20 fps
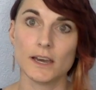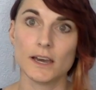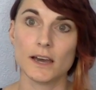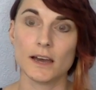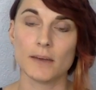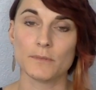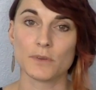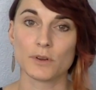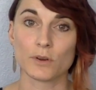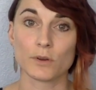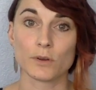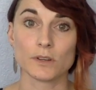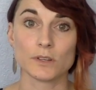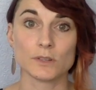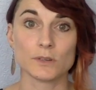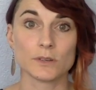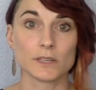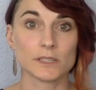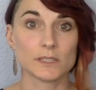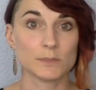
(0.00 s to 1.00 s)
They're going
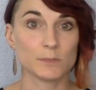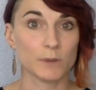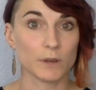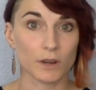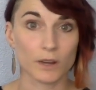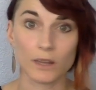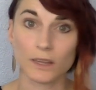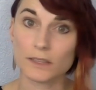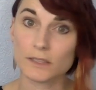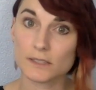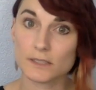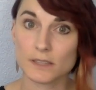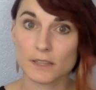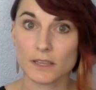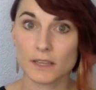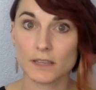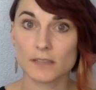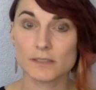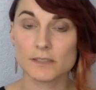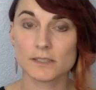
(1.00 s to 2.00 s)
to experience
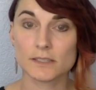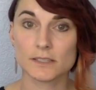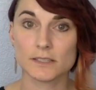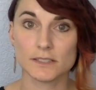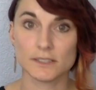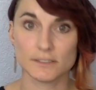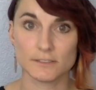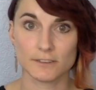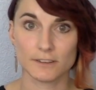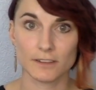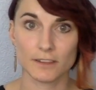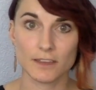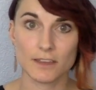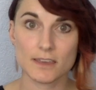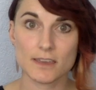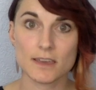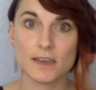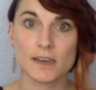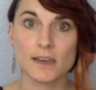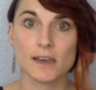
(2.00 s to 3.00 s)
things
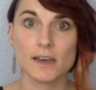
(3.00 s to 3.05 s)
differently.